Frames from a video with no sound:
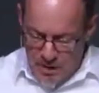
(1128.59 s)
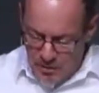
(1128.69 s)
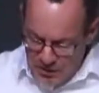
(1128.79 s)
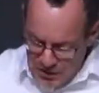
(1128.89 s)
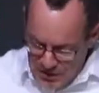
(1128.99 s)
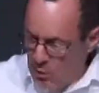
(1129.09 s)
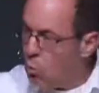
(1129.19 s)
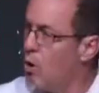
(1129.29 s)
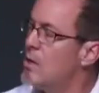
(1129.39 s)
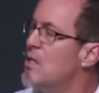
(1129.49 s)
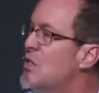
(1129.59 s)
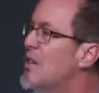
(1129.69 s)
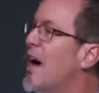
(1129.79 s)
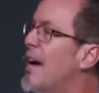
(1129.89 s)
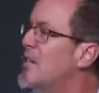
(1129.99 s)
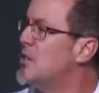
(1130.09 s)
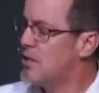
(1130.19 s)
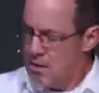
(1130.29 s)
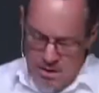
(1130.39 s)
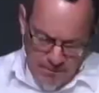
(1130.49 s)
This is a one sized
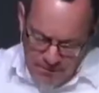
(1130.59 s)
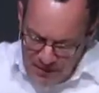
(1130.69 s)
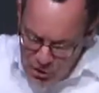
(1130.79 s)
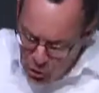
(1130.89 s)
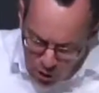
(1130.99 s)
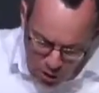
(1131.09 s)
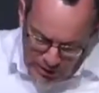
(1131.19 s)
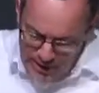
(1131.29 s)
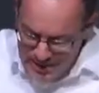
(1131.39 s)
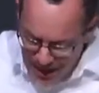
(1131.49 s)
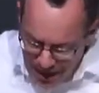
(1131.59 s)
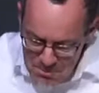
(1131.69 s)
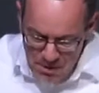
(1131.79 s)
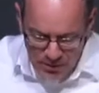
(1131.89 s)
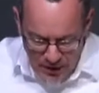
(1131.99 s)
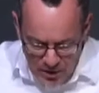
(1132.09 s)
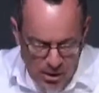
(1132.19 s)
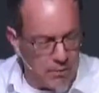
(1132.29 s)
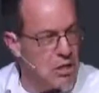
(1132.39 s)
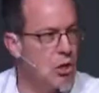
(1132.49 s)
fits all indictment that
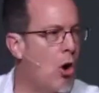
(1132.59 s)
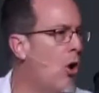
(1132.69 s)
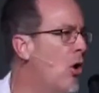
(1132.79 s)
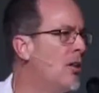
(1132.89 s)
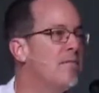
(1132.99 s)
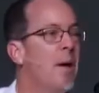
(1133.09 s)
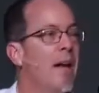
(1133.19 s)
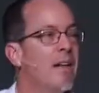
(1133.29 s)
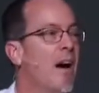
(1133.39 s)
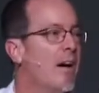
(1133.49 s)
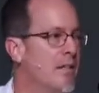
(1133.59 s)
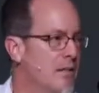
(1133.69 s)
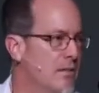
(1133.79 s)
covers all of mankind.